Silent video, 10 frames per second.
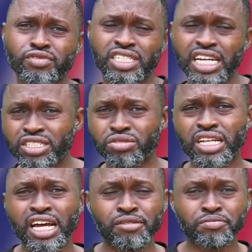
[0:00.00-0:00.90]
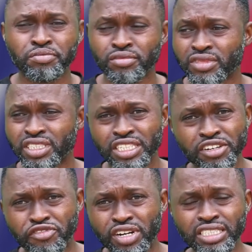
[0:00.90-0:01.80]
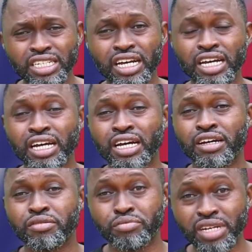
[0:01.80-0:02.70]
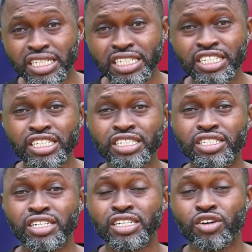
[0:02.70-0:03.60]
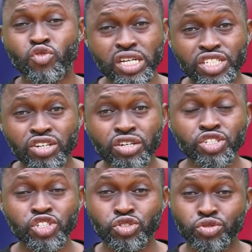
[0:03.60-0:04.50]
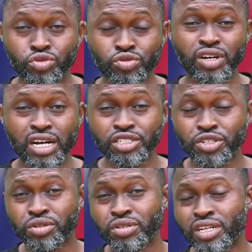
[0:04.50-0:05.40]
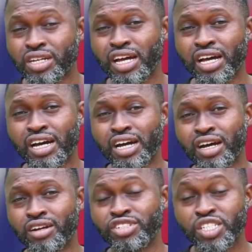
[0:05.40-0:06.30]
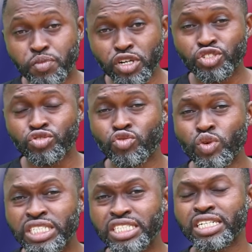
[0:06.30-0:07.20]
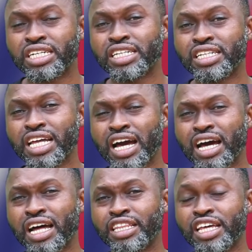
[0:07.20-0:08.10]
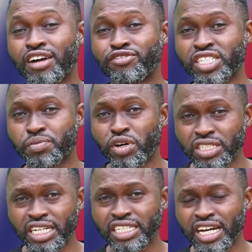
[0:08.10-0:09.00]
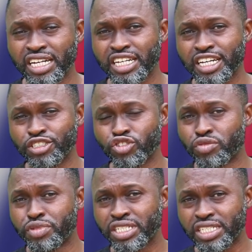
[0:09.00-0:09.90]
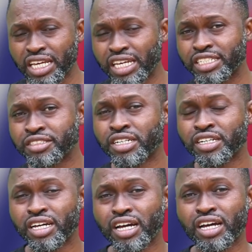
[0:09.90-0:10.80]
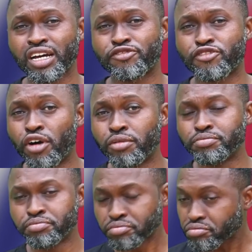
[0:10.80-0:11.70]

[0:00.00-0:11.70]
sent to them different uh, messages, questions to you know uh, respond to which they, they have responded, and you'll be seeing from